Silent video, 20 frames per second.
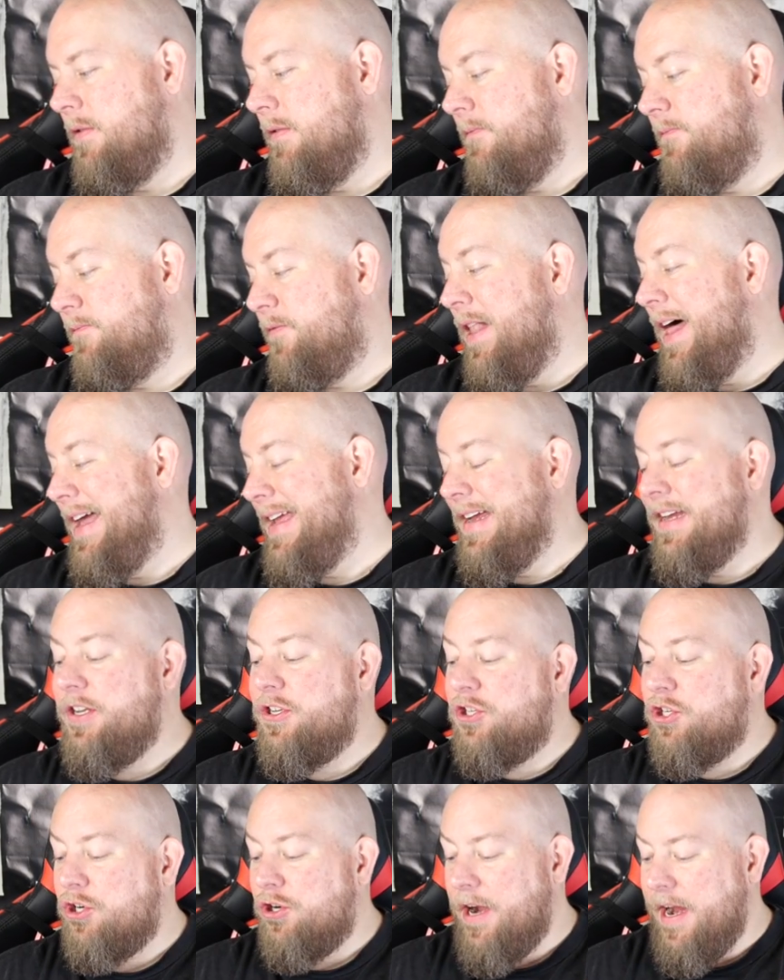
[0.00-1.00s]
flying
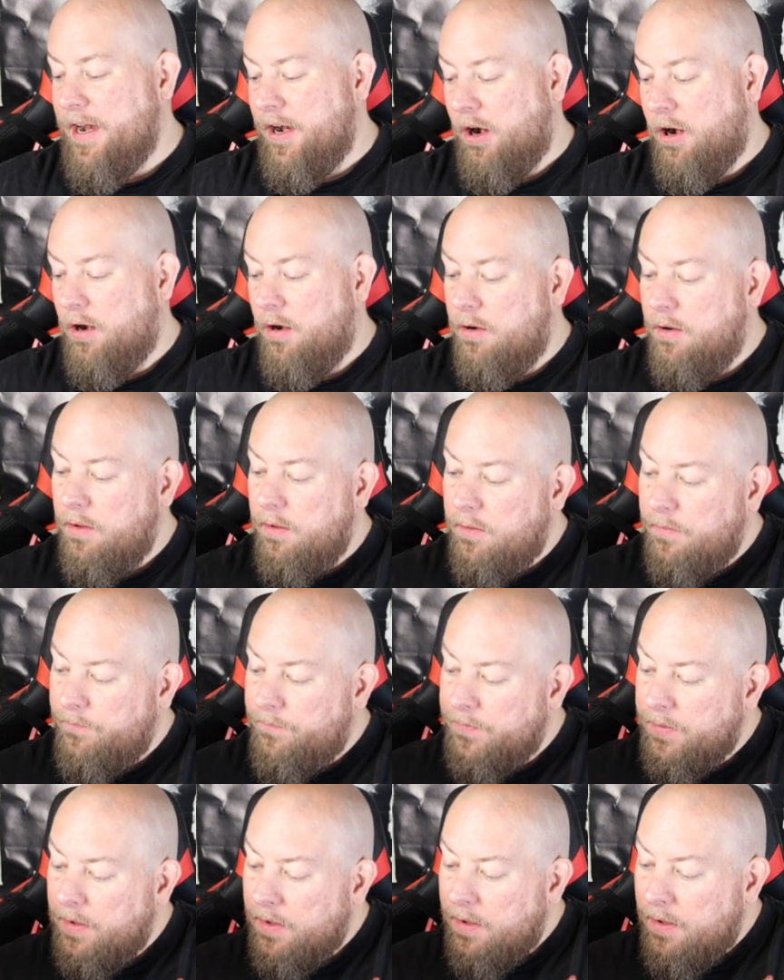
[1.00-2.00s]
trainer.
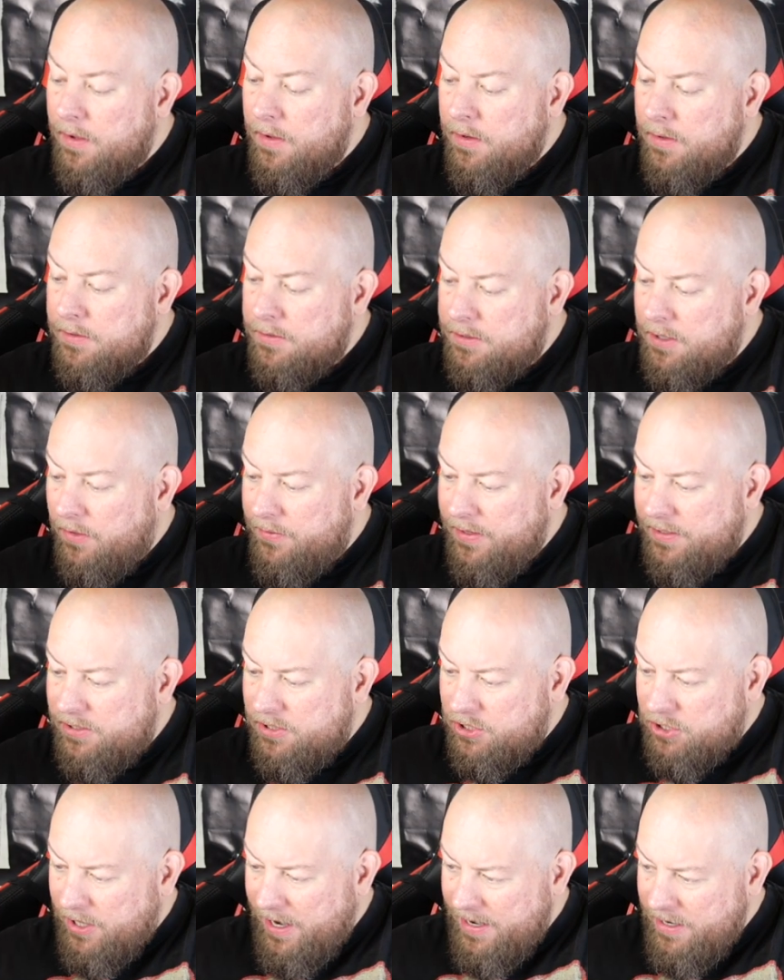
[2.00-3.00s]
So this
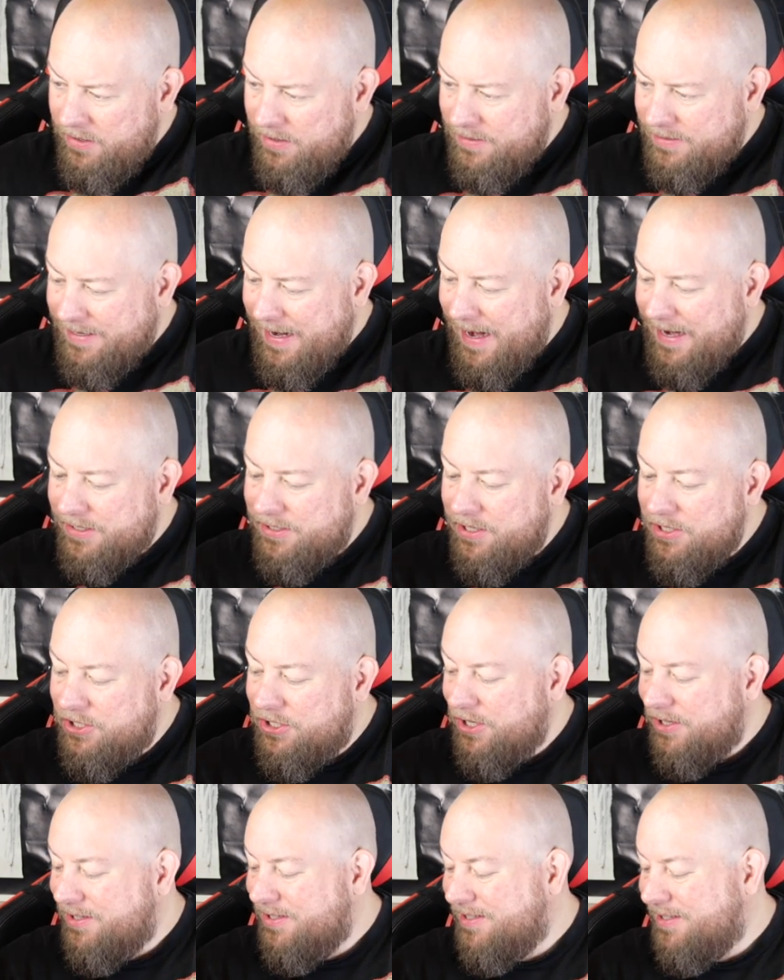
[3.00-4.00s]
trainer is actually
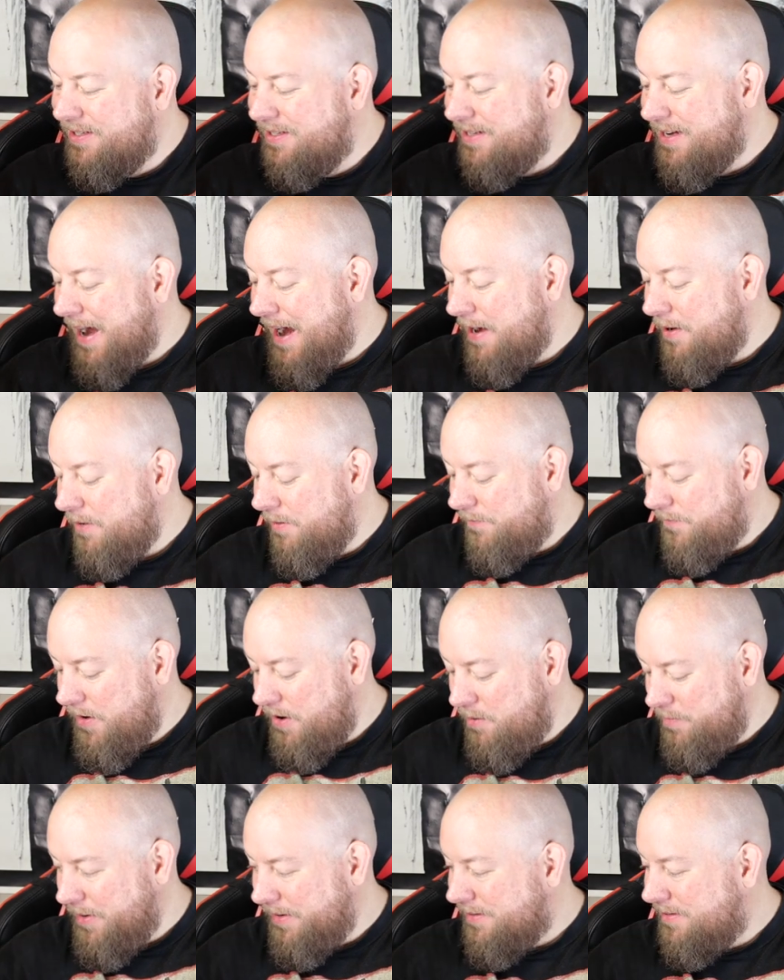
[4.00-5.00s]
just
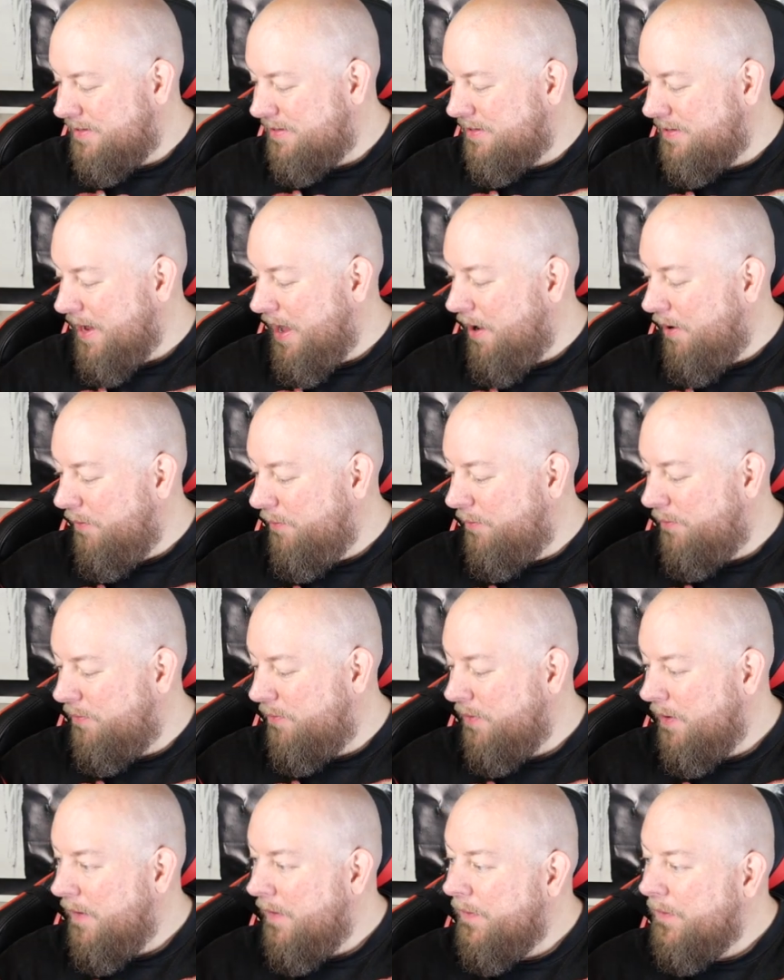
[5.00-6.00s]
styrofoam
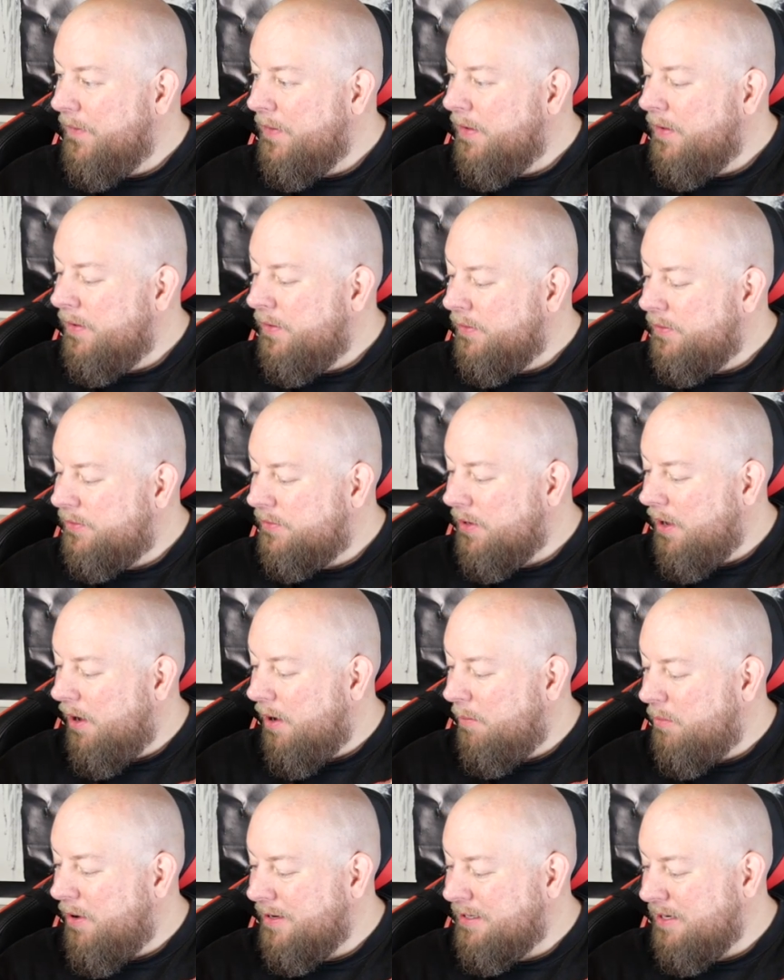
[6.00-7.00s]
itself. So
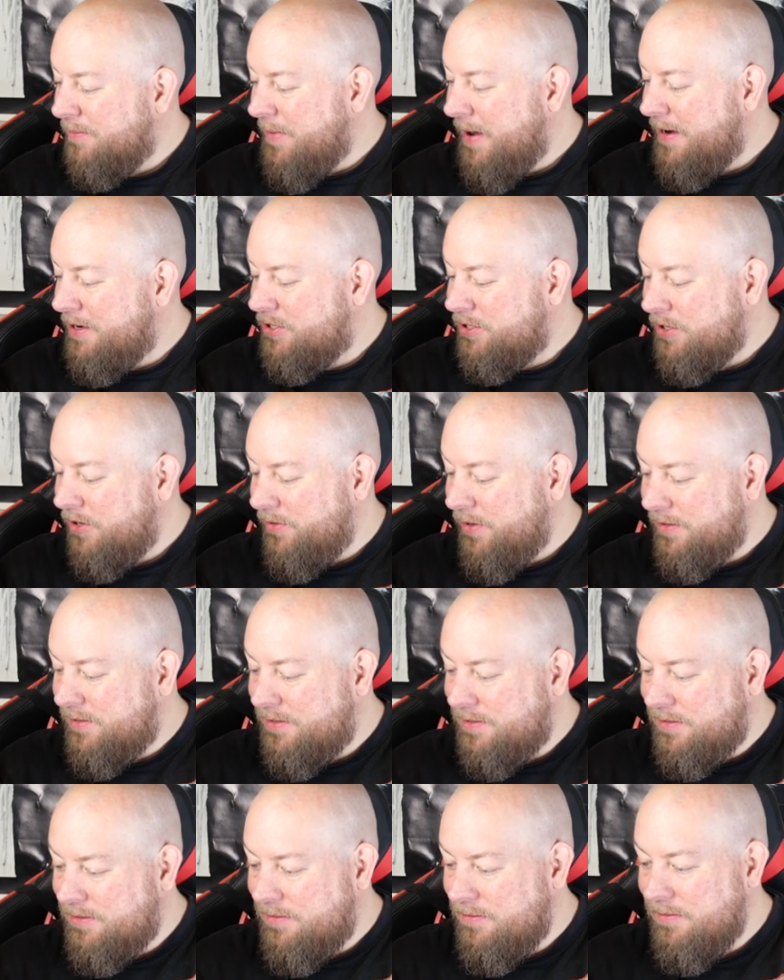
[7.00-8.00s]
I want to make sure
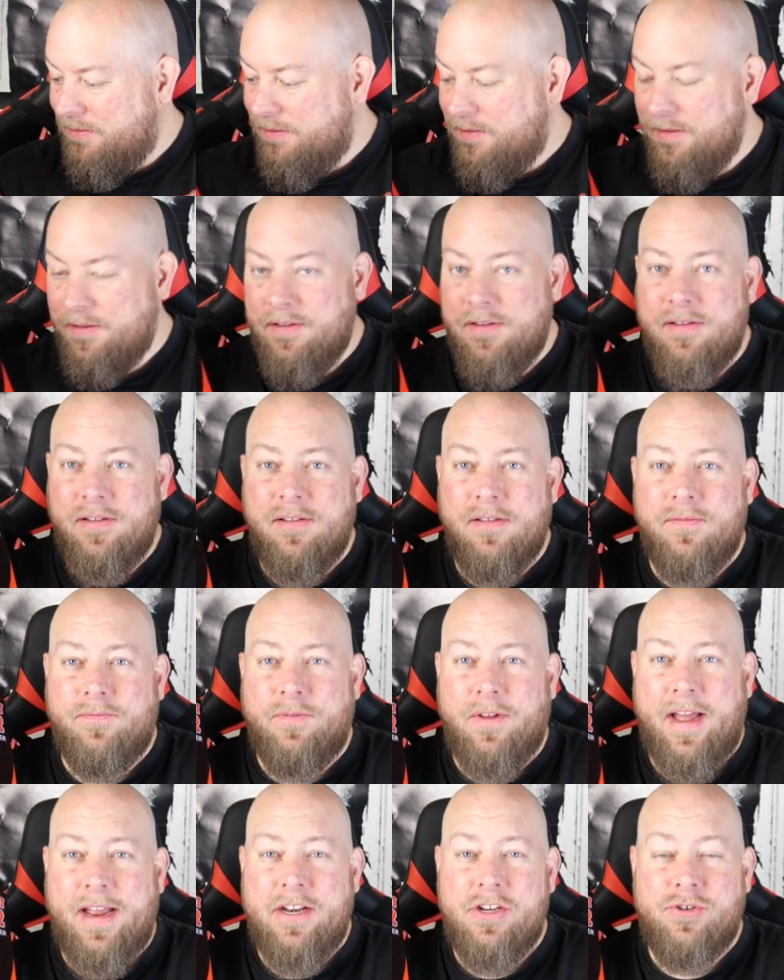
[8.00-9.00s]
this
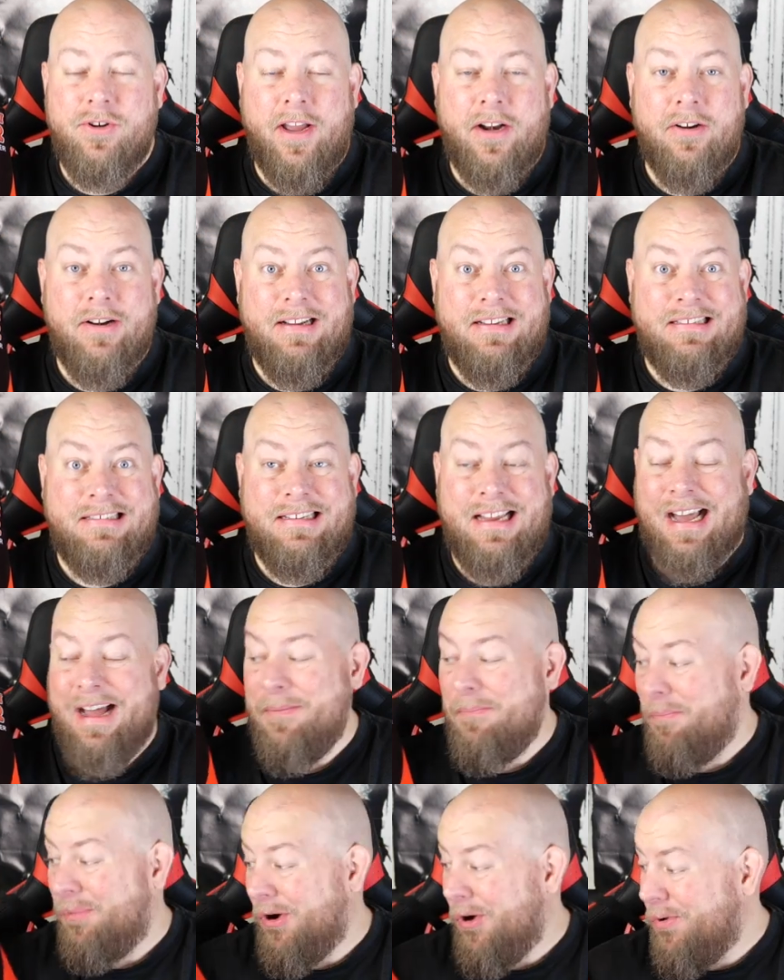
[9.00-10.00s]
flying trainer is
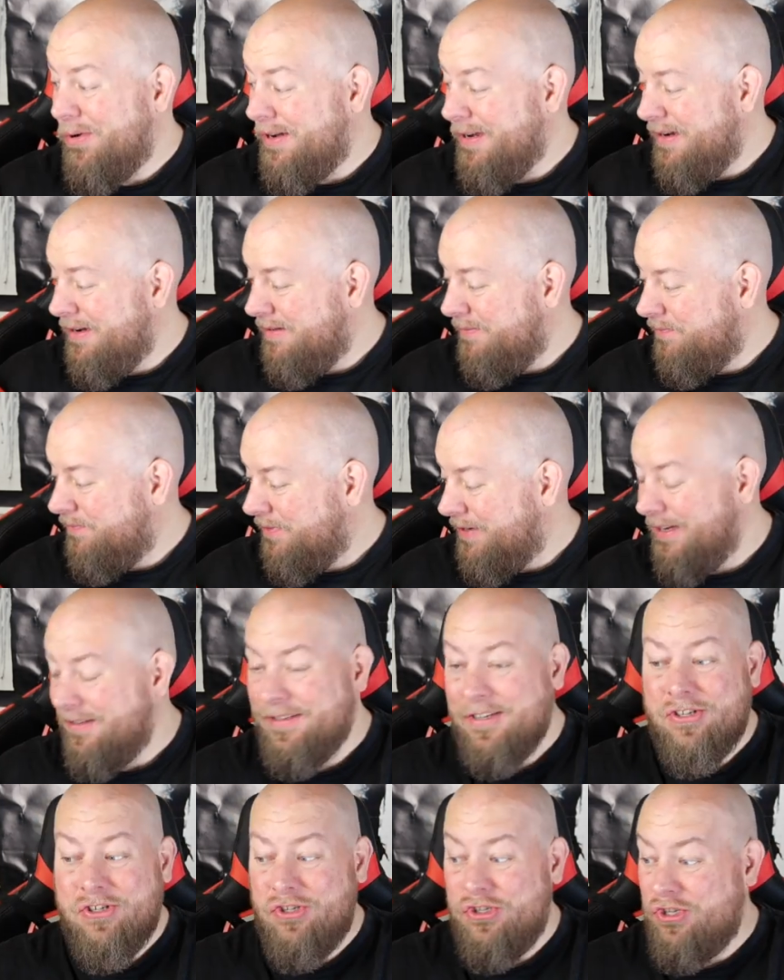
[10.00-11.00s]
not broken because
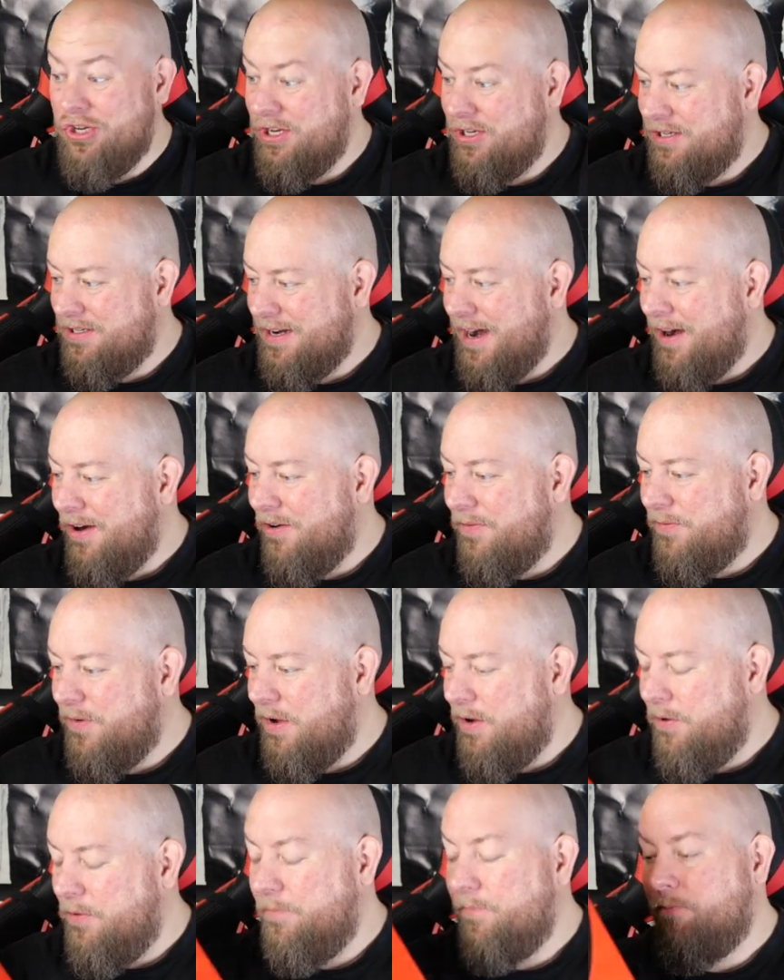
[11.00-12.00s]
it's just
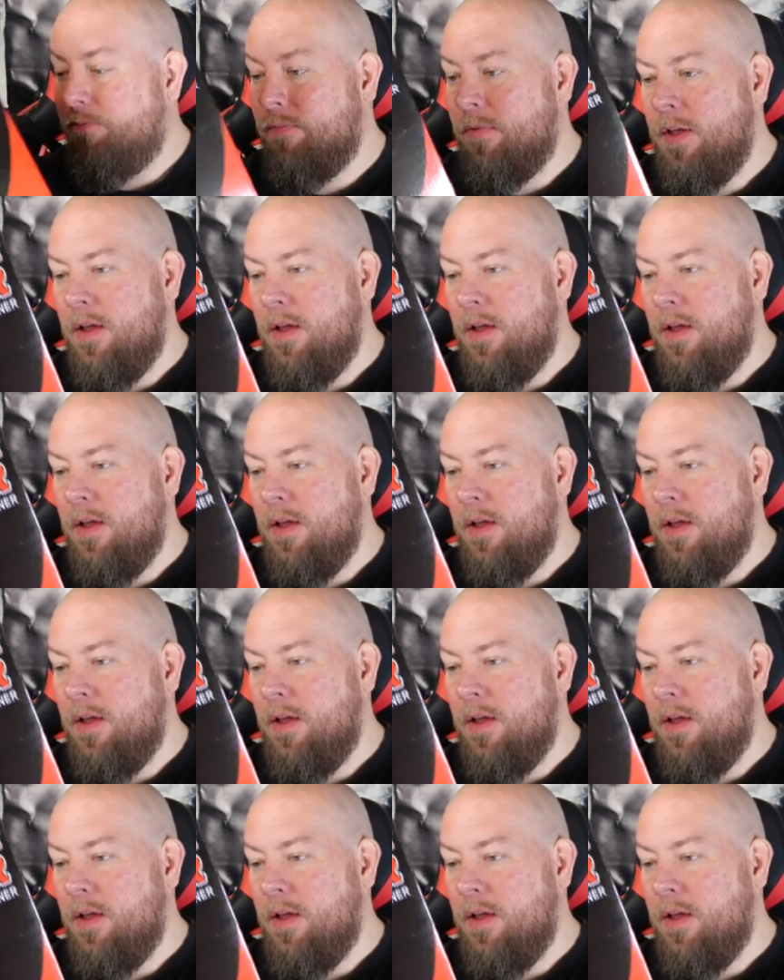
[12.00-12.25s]
styrofoam.